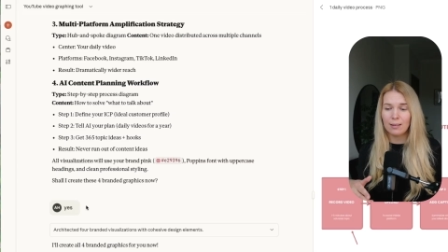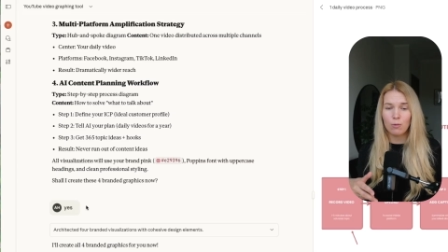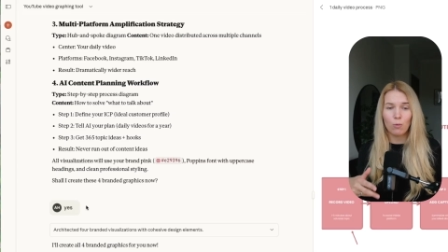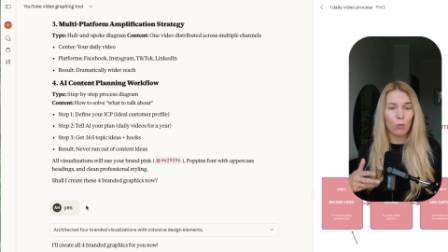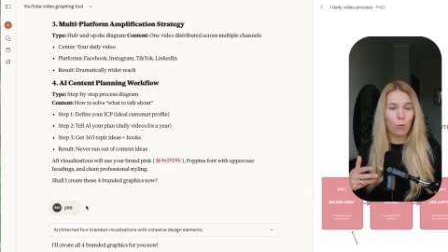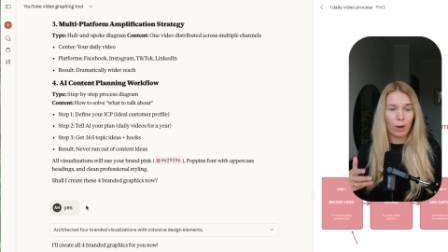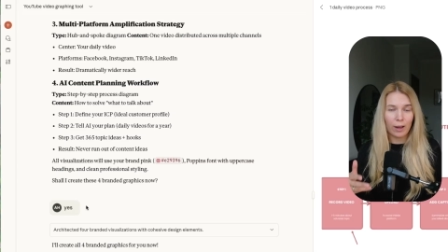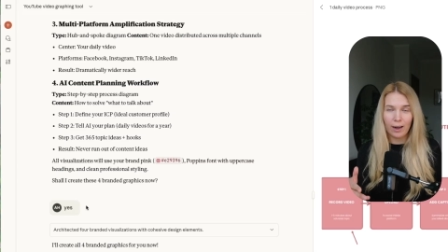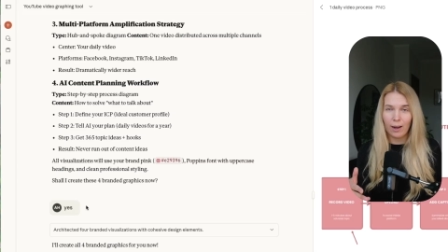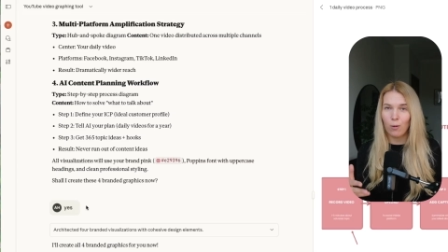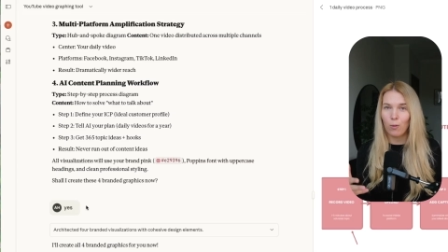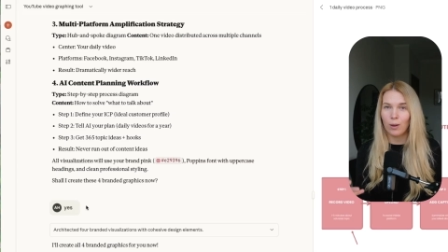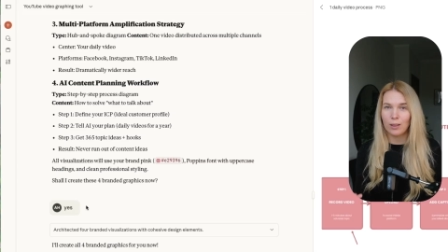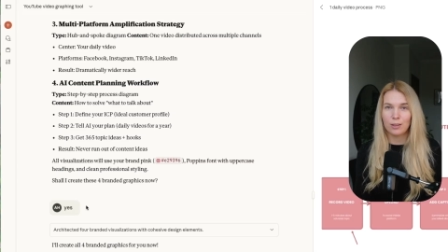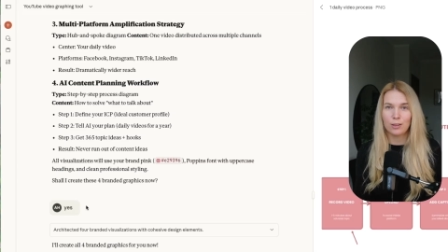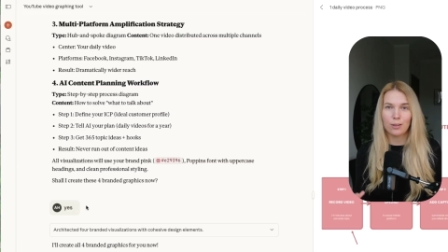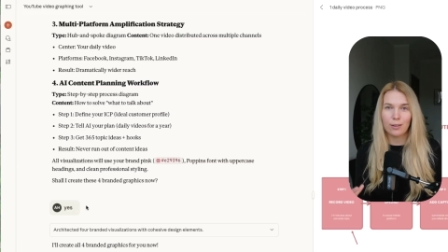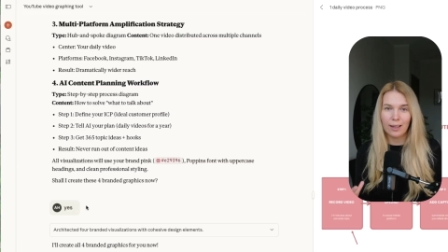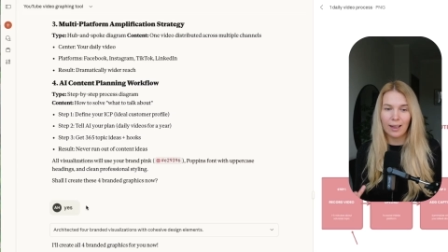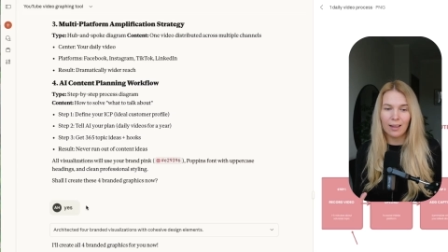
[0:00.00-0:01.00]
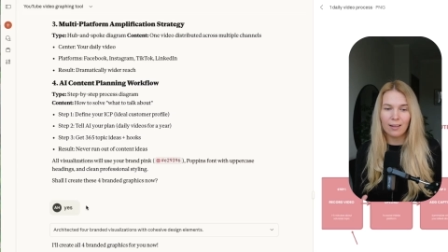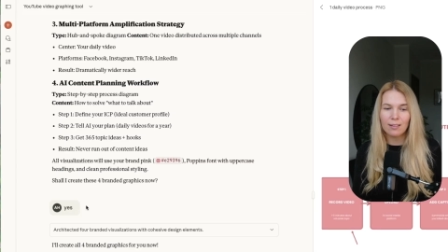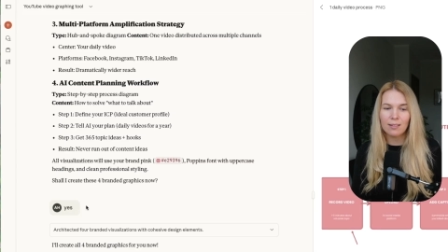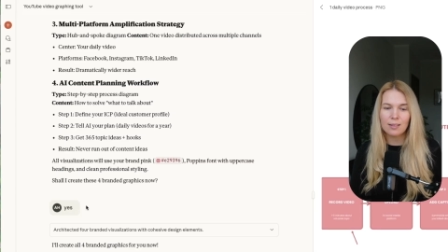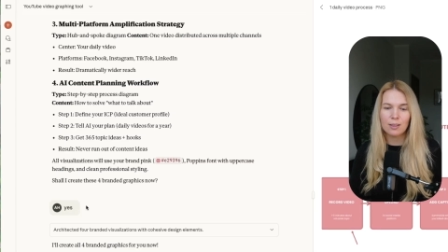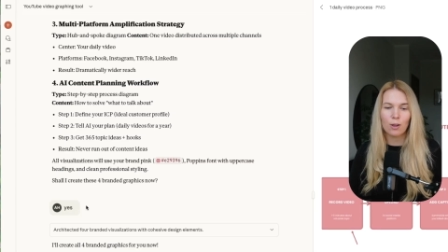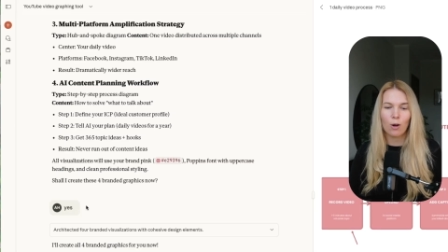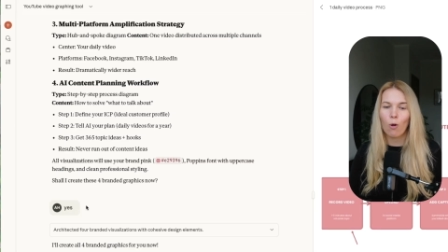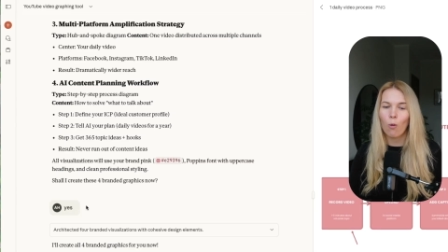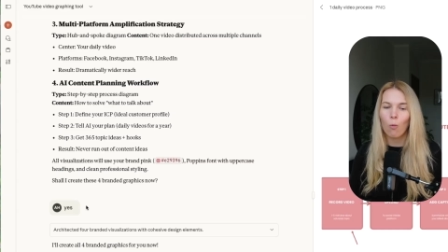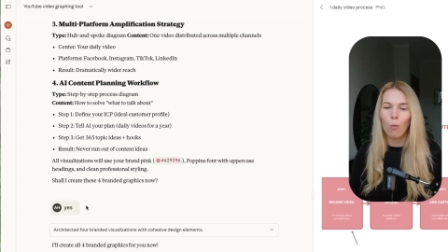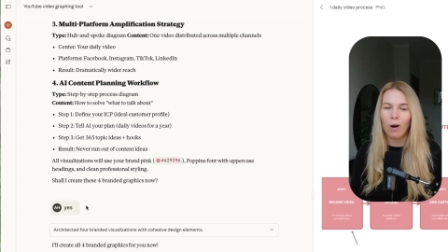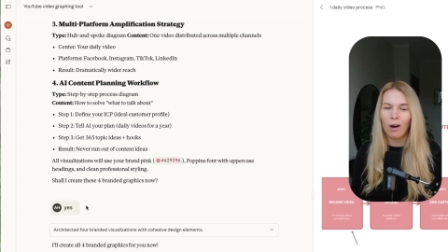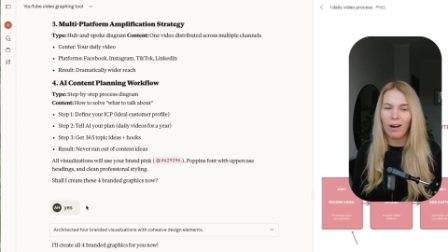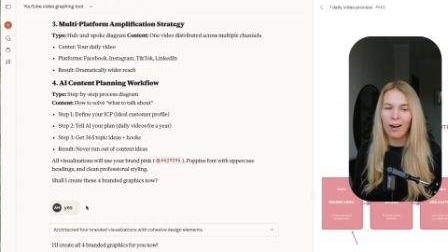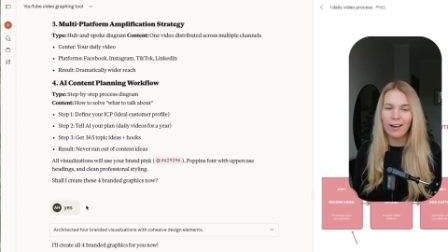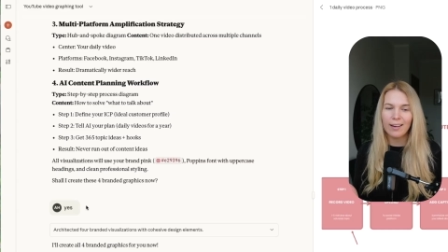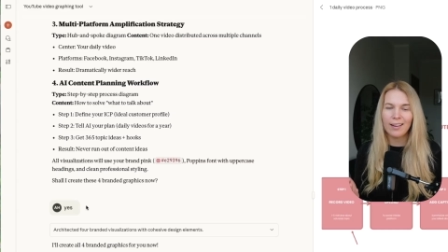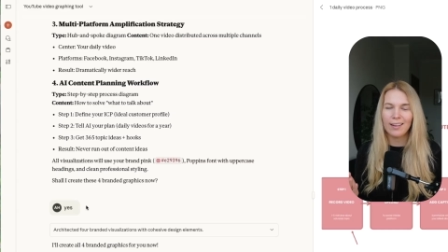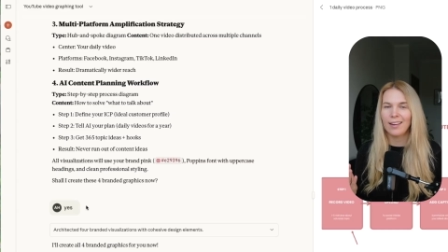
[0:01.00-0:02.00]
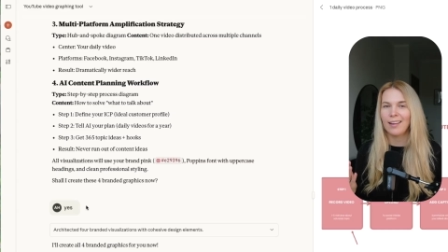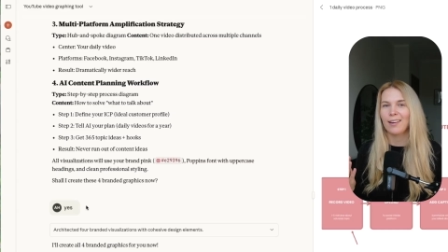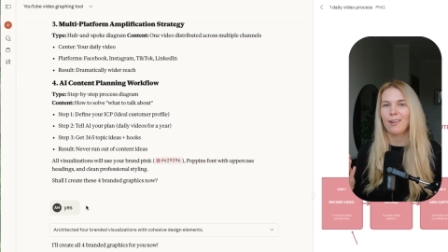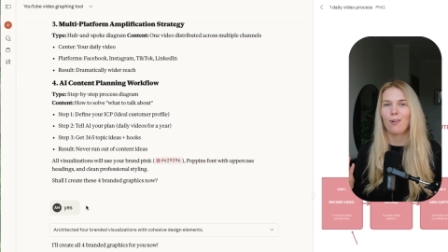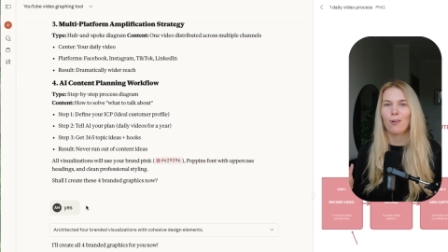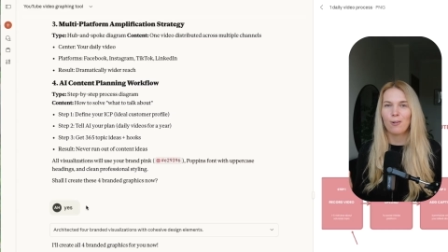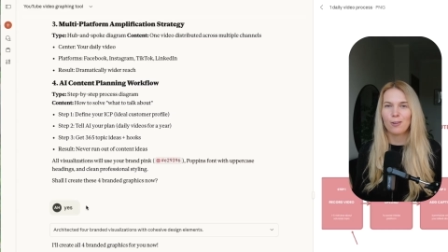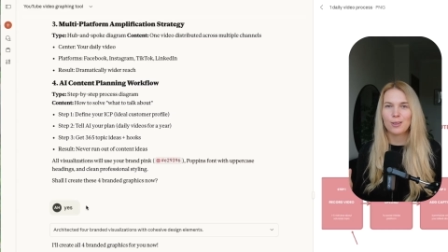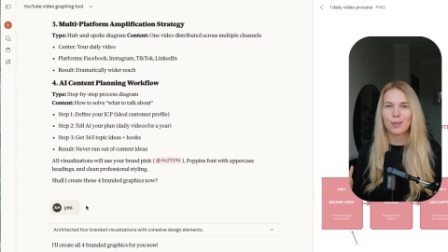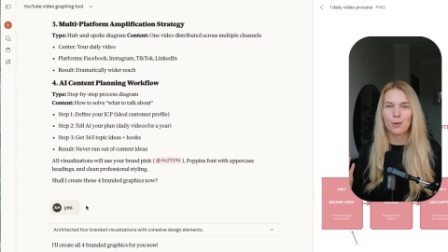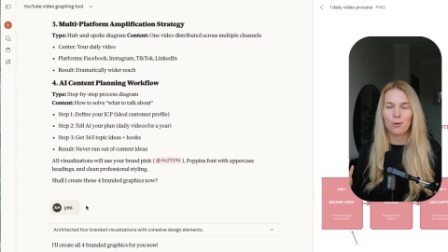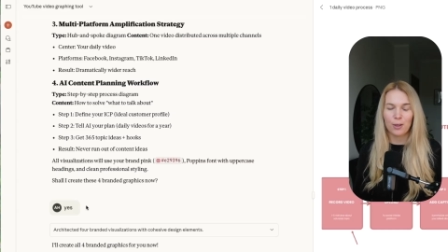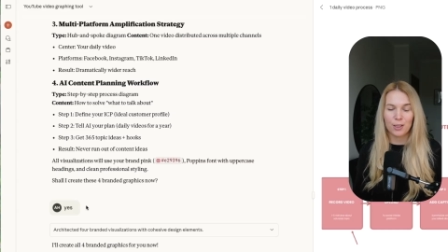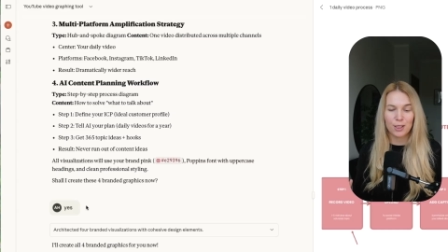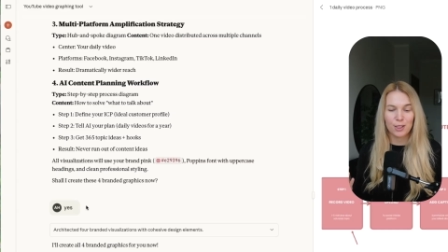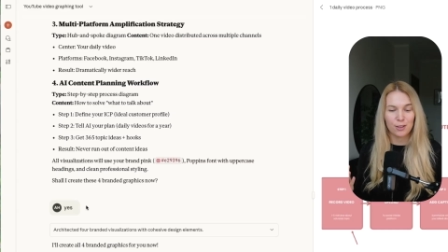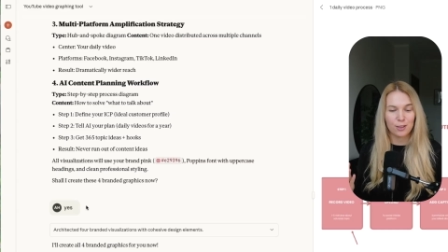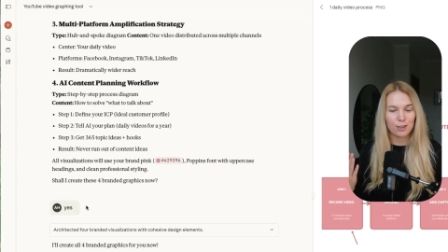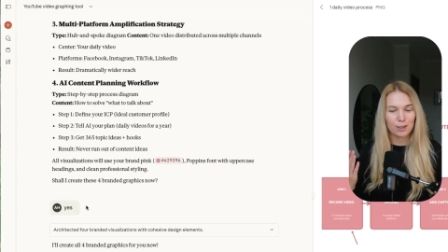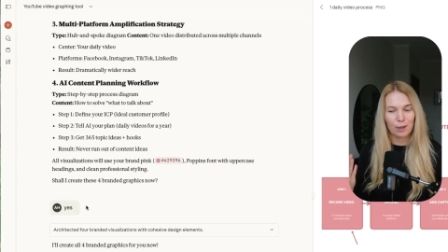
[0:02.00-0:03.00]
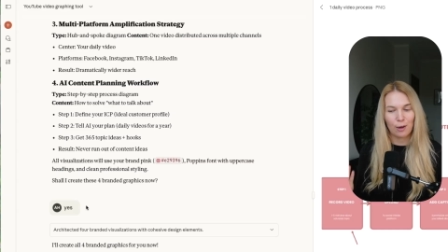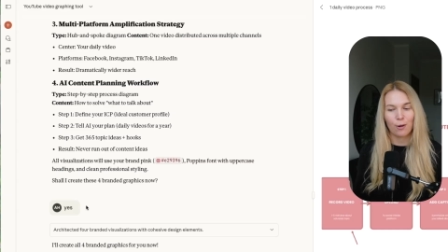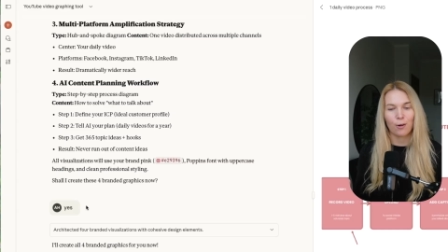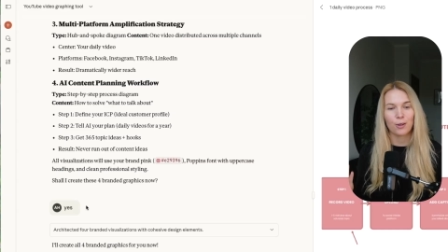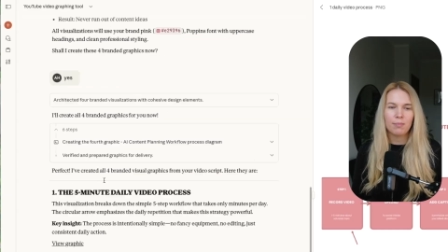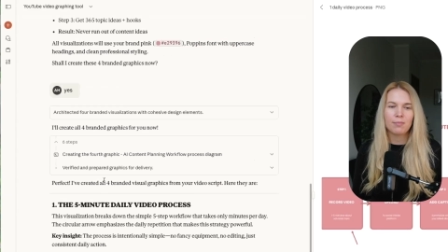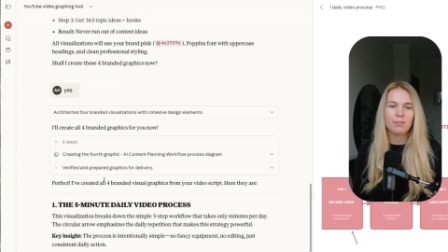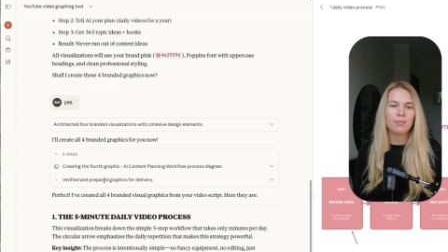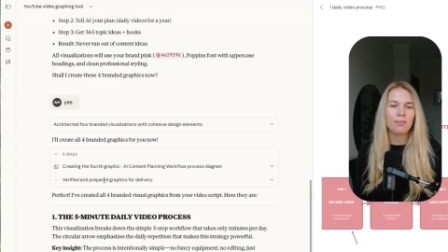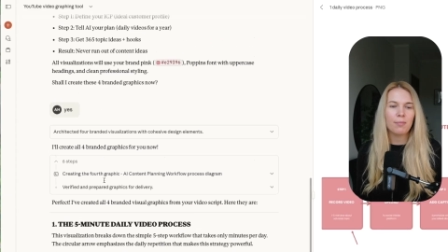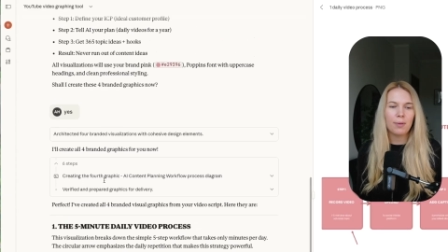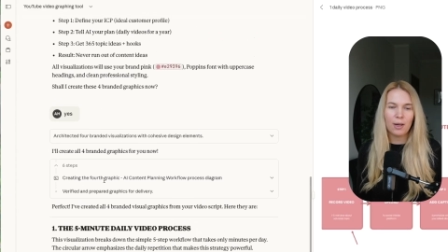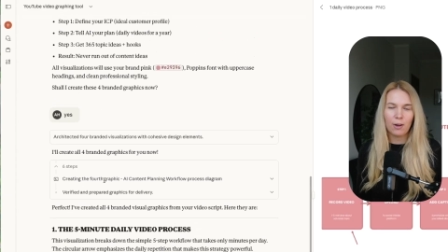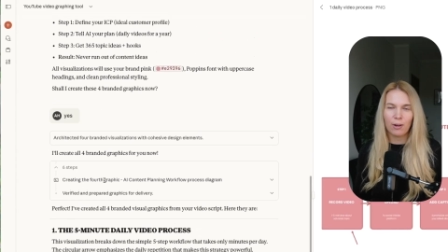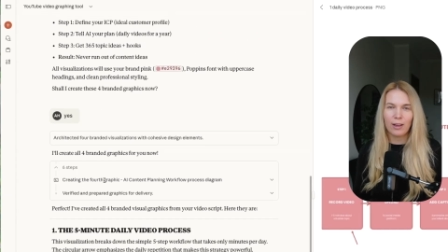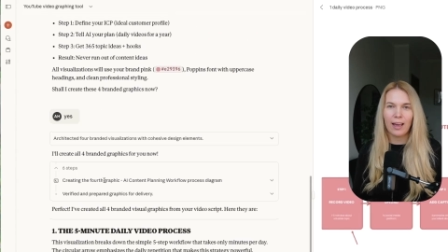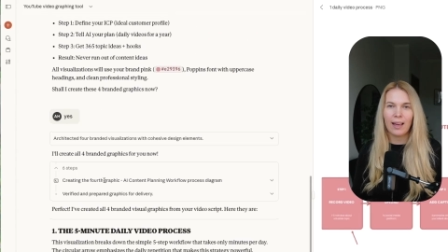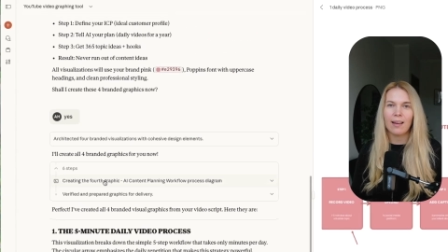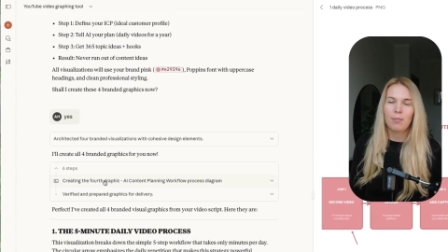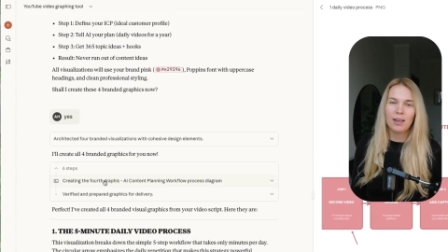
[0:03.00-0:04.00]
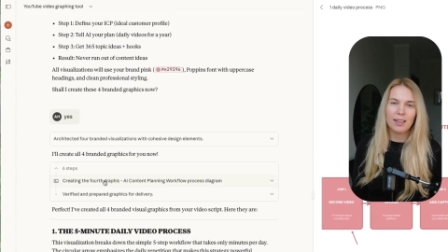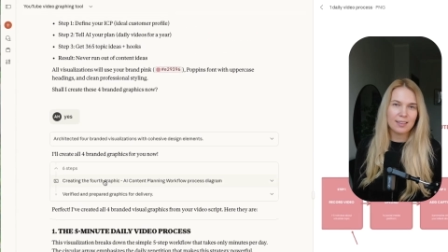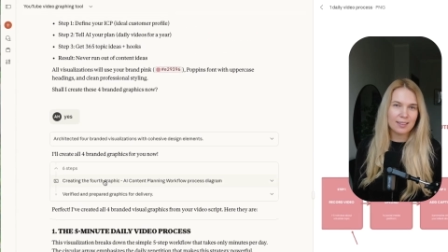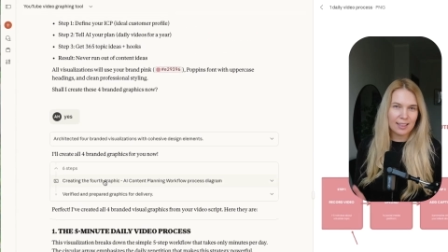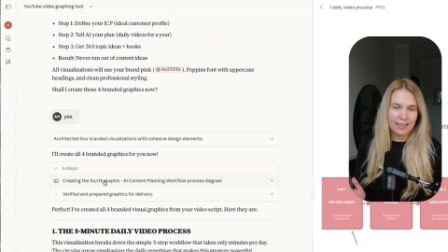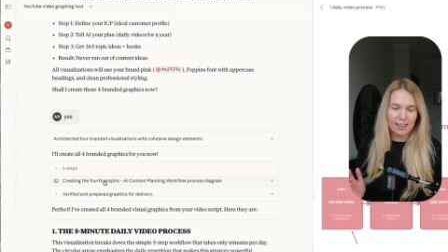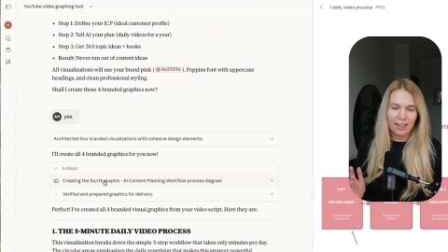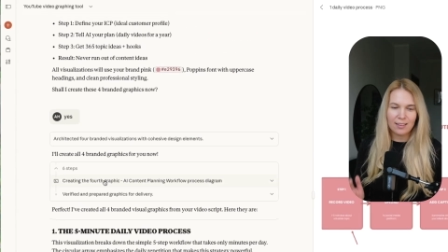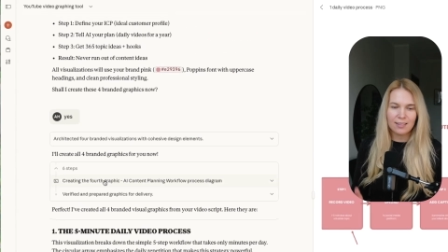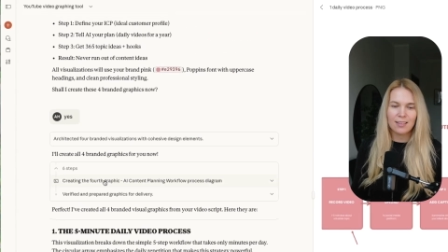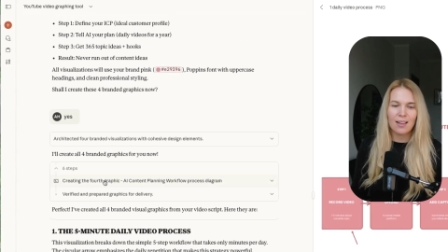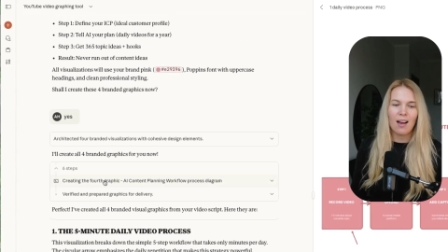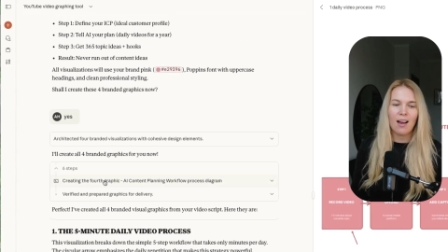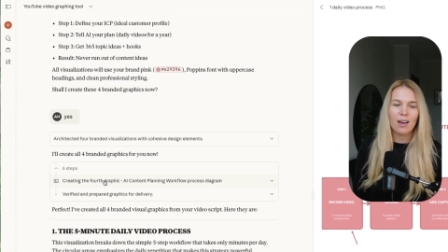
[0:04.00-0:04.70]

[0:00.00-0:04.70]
what i want to get so why all the questions claude but okay, I said yes,